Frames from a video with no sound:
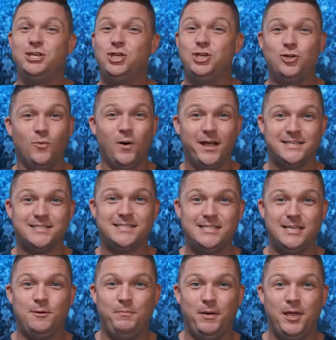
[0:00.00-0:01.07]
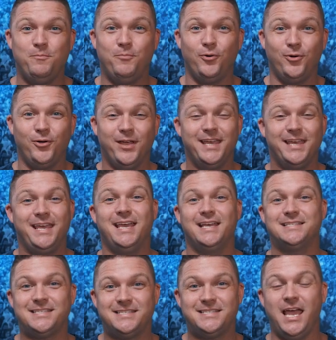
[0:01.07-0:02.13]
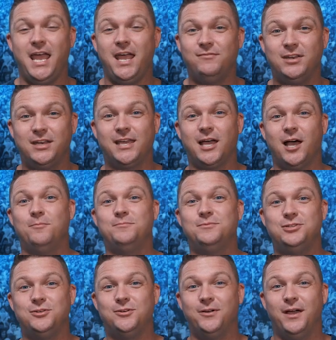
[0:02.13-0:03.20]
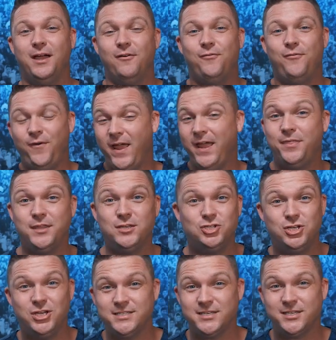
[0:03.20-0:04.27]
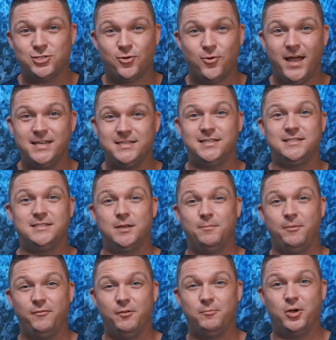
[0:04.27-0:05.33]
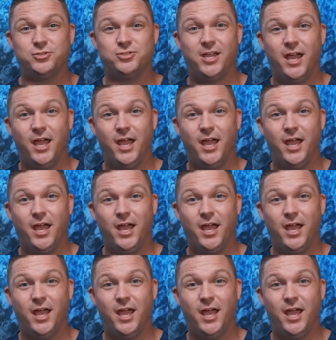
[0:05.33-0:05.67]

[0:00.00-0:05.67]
do you want to see people get saved and come to faith in Jesus Christ in some of the most